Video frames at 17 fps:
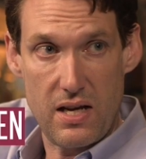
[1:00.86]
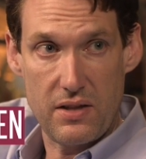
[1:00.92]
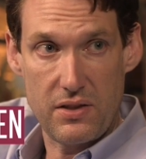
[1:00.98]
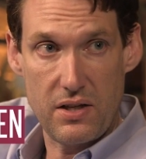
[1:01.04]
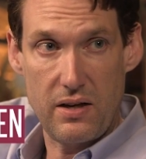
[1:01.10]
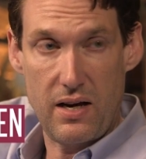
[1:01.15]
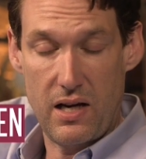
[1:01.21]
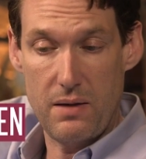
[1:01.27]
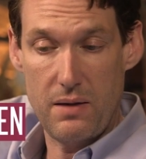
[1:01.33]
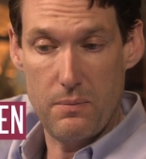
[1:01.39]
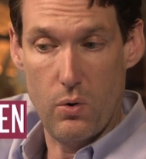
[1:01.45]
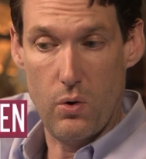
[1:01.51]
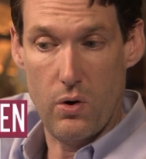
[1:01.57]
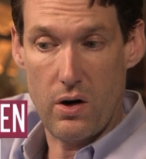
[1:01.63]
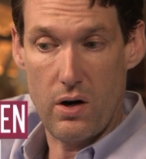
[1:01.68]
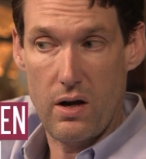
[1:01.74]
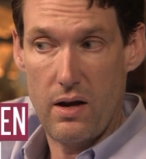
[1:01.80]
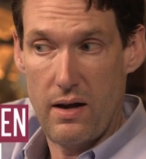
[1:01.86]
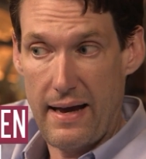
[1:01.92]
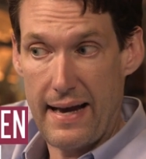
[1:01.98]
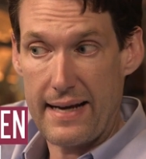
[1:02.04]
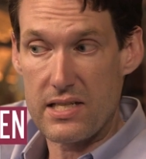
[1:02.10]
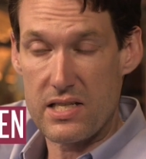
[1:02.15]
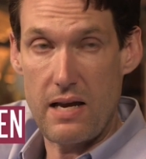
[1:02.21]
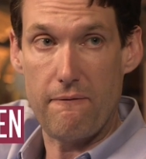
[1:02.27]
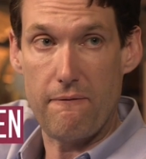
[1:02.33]
out there anymore,
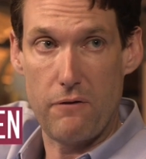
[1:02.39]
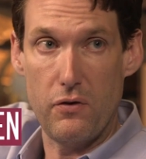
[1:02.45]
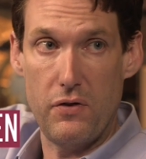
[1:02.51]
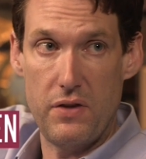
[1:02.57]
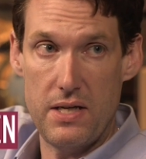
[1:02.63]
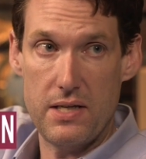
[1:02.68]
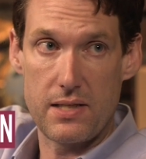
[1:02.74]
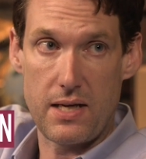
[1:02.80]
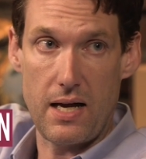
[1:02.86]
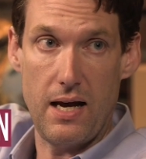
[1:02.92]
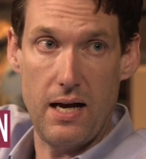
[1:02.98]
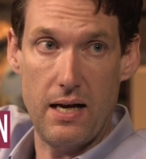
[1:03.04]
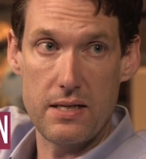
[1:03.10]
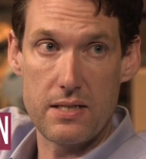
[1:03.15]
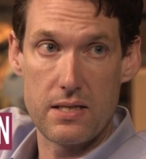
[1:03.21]
except for these guys.